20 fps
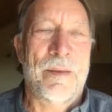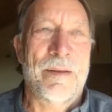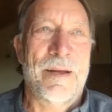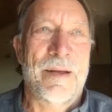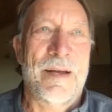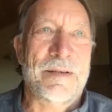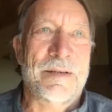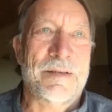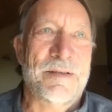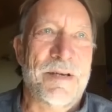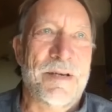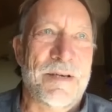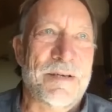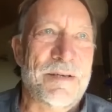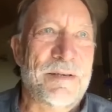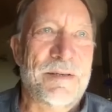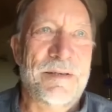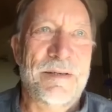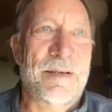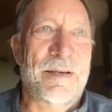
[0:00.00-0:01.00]
it's
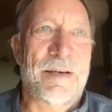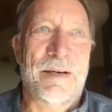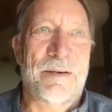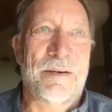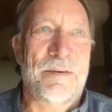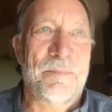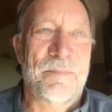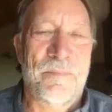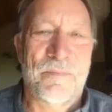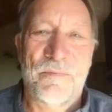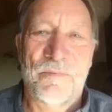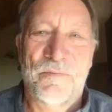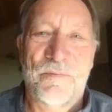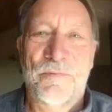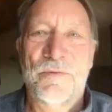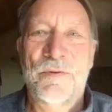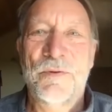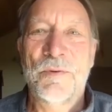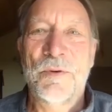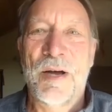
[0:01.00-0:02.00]
just,
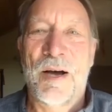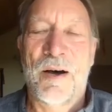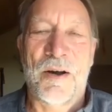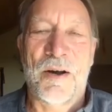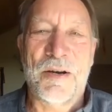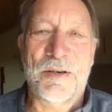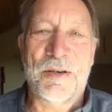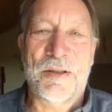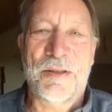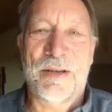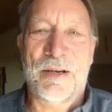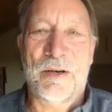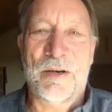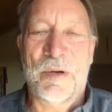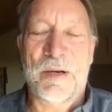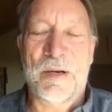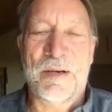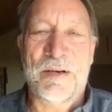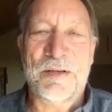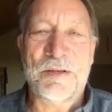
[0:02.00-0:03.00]
foolhardy to think
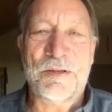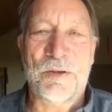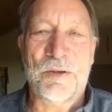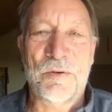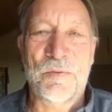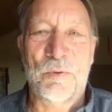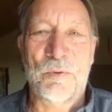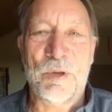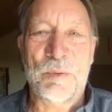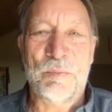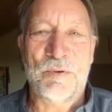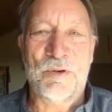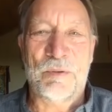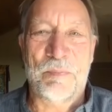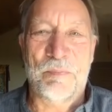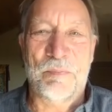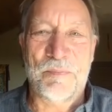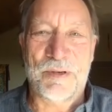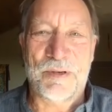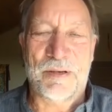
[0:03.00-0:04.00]
we're going to solve all the
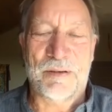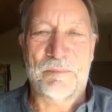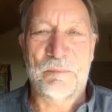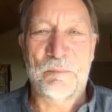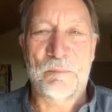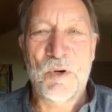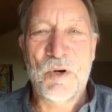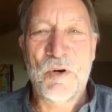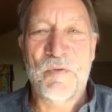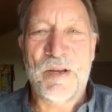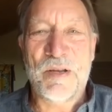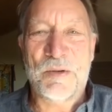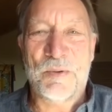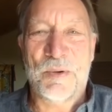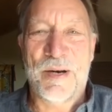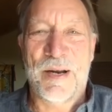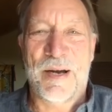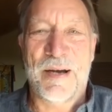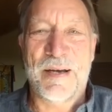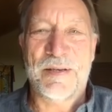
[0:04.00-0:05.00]
problems and move into
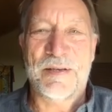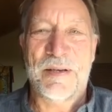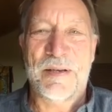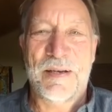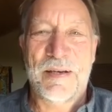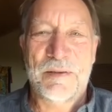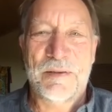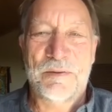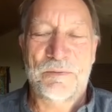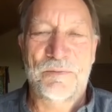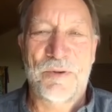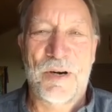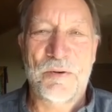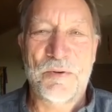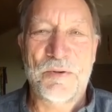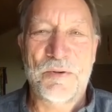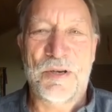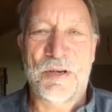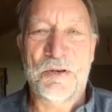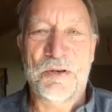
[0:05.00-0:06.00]
a nice,
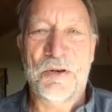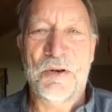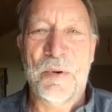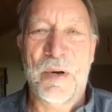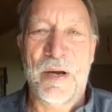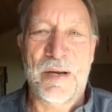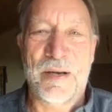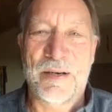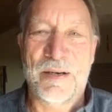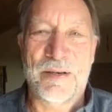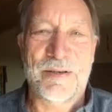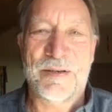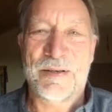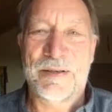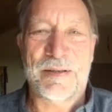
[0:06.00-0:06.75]
rosy new age.